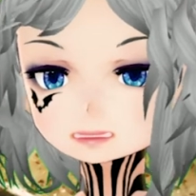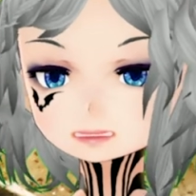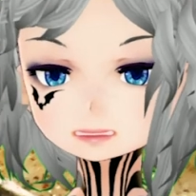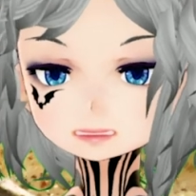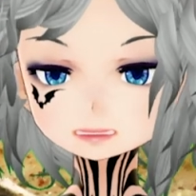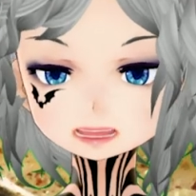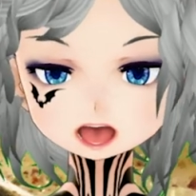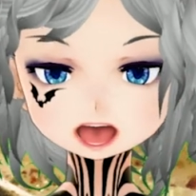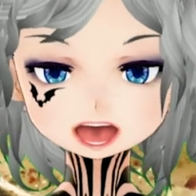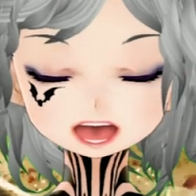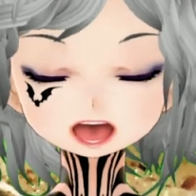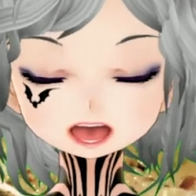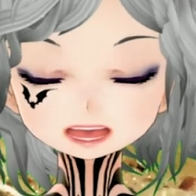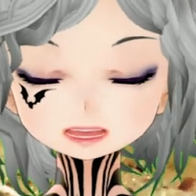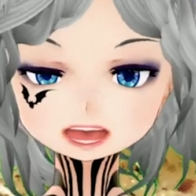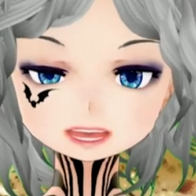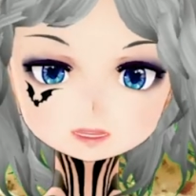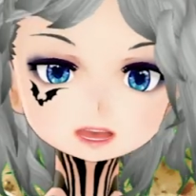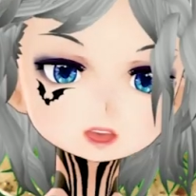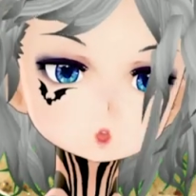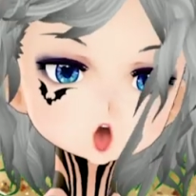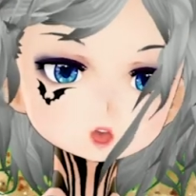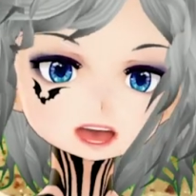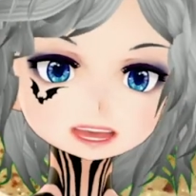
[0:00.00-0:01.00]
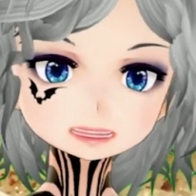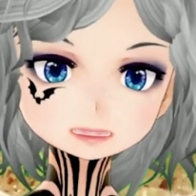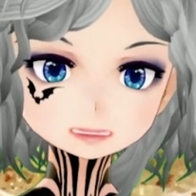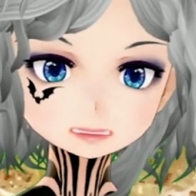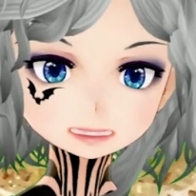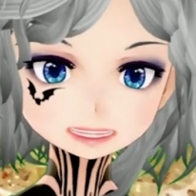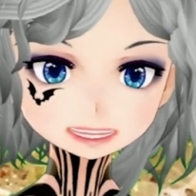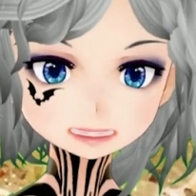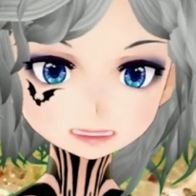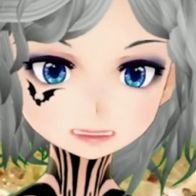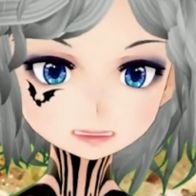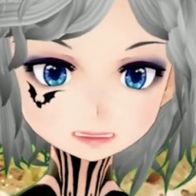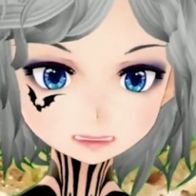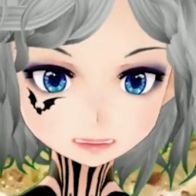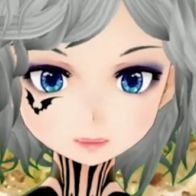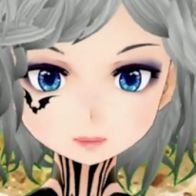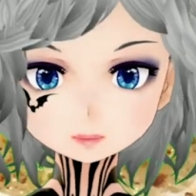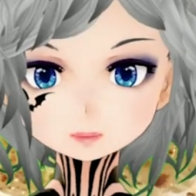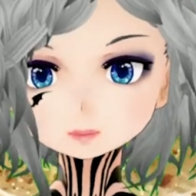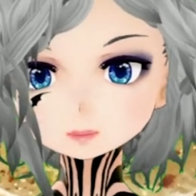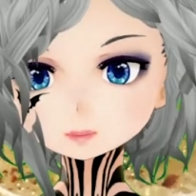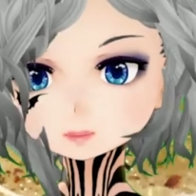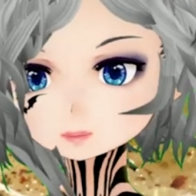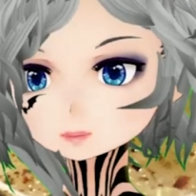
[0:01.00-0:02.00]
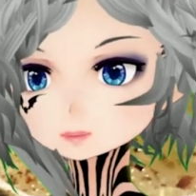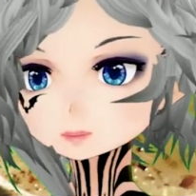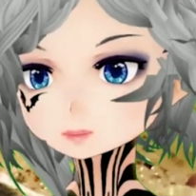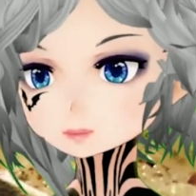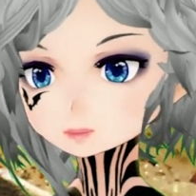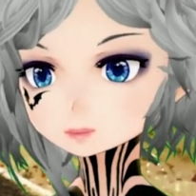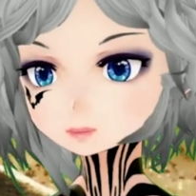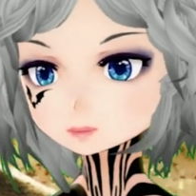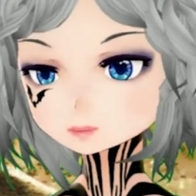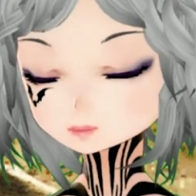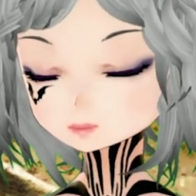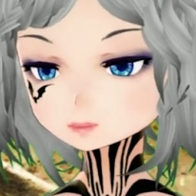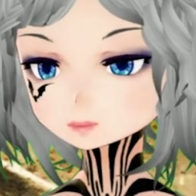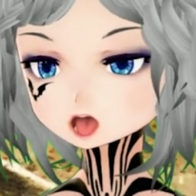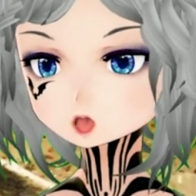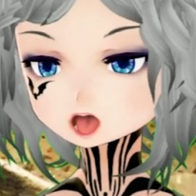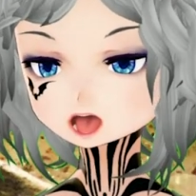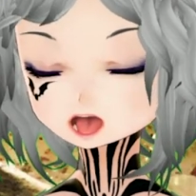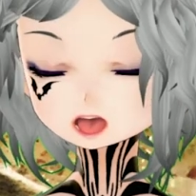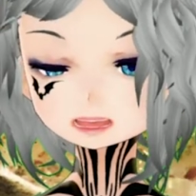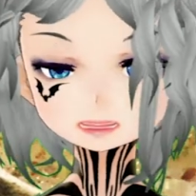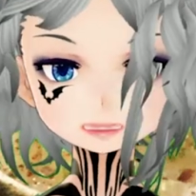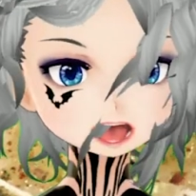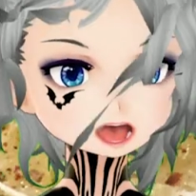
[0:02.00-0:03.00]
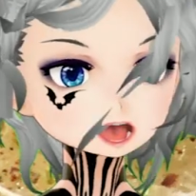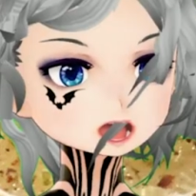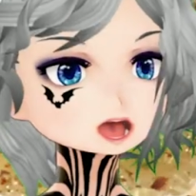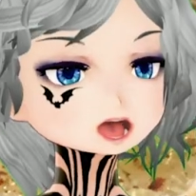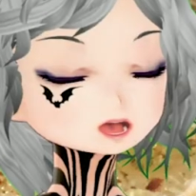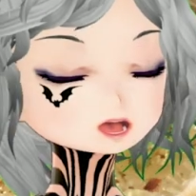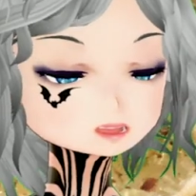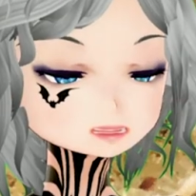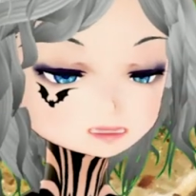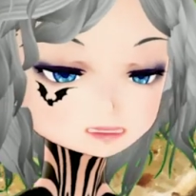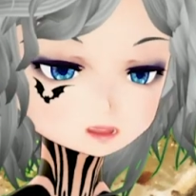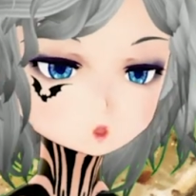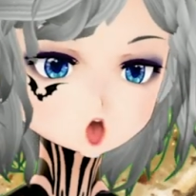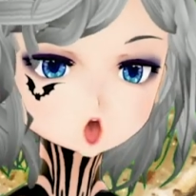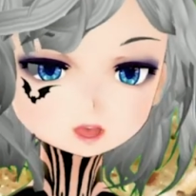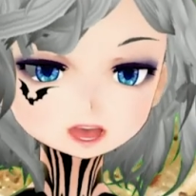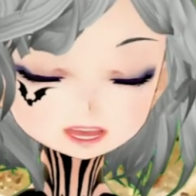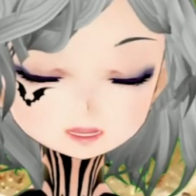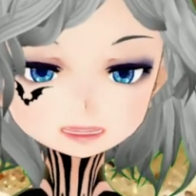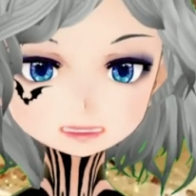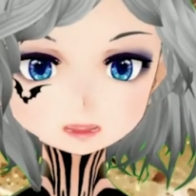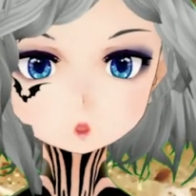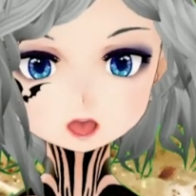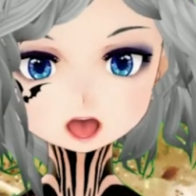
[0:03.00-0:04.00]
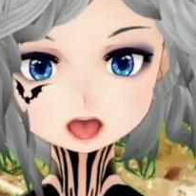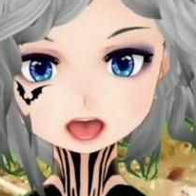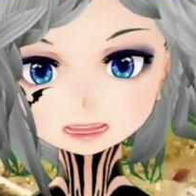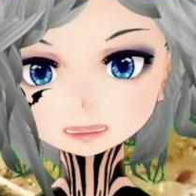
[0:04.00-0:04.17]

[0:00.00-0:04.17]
any whitefish or trout, whatever you like.